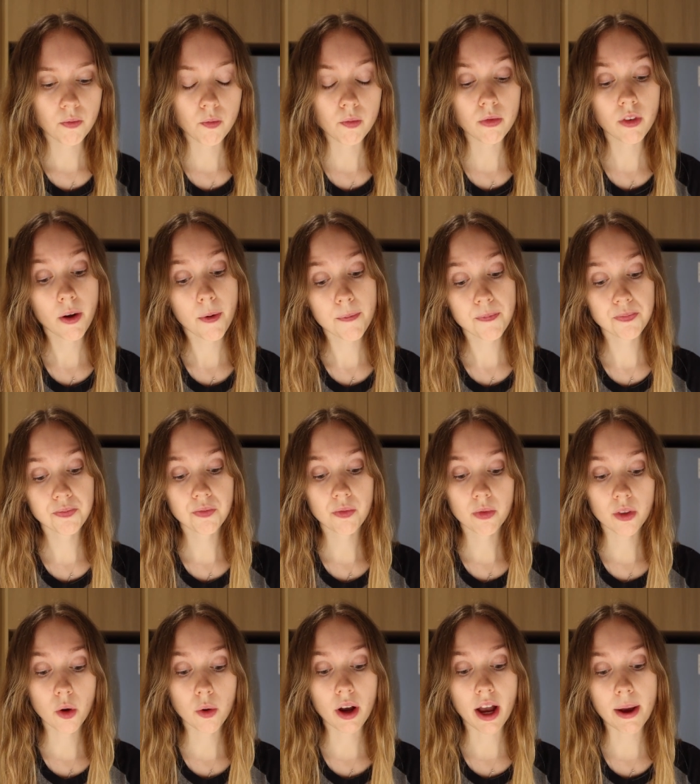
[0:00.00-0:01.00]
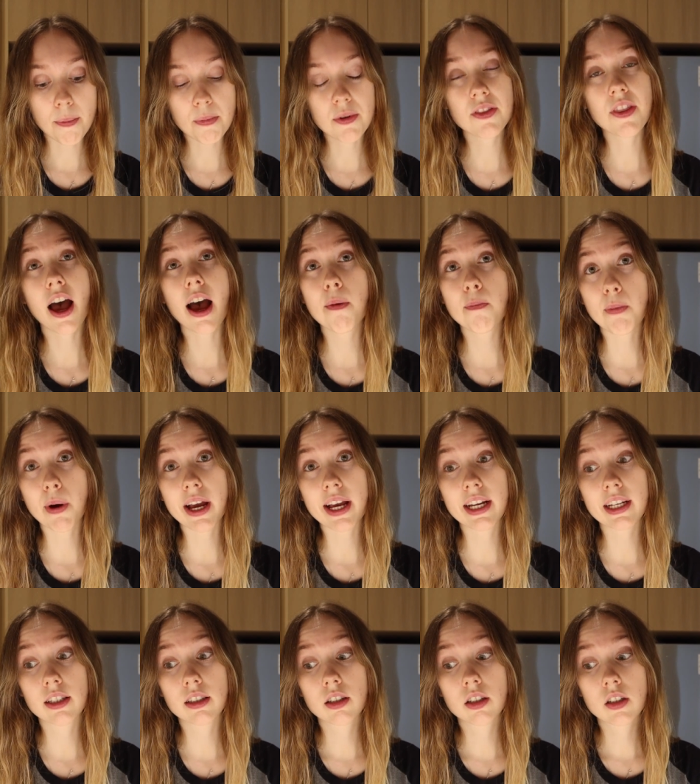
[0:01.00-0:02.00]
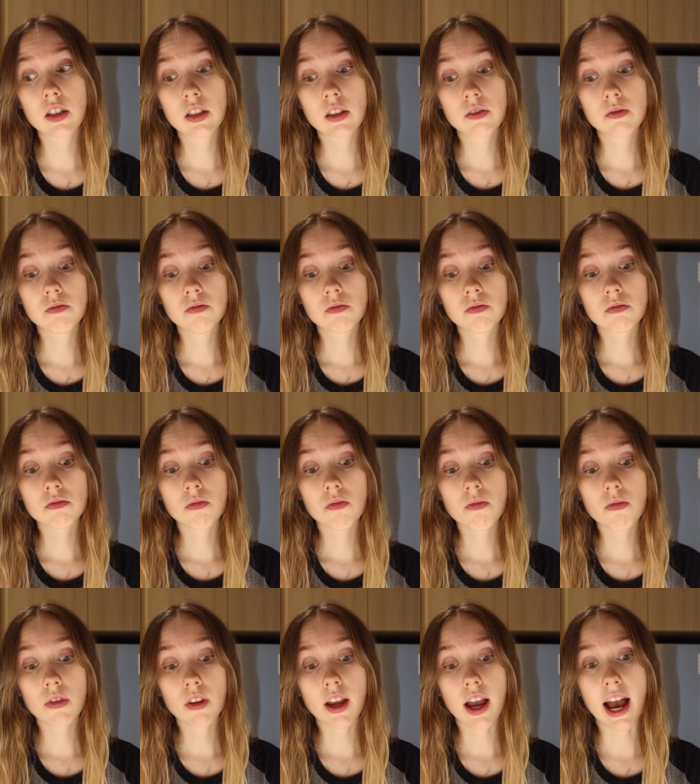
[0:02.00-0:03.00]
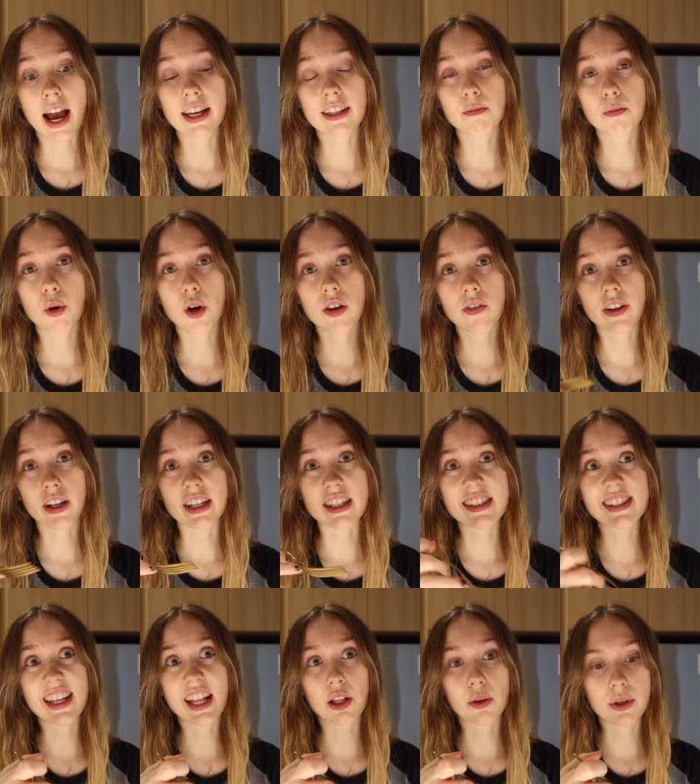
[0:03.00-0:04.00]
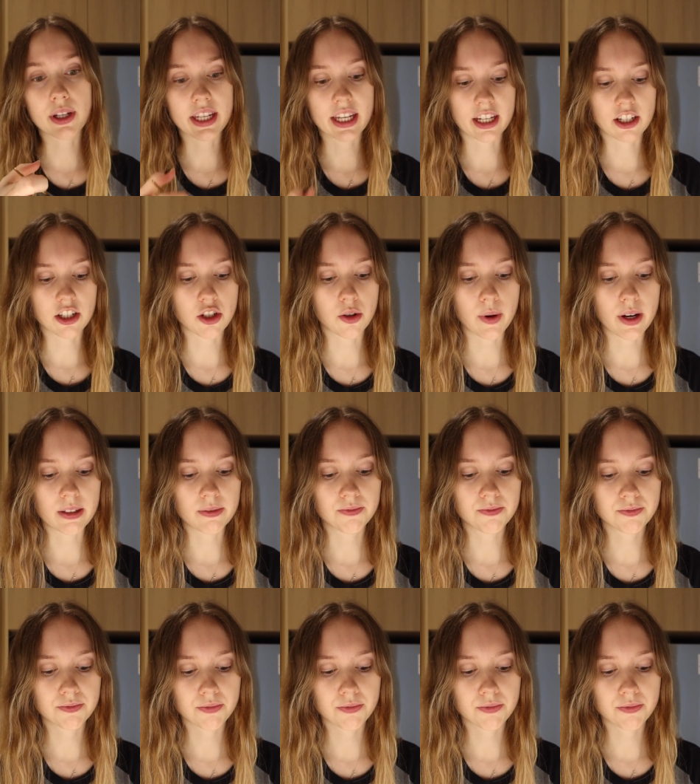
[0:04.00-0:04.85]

mm. okay but that bite had more of like a celery kick to it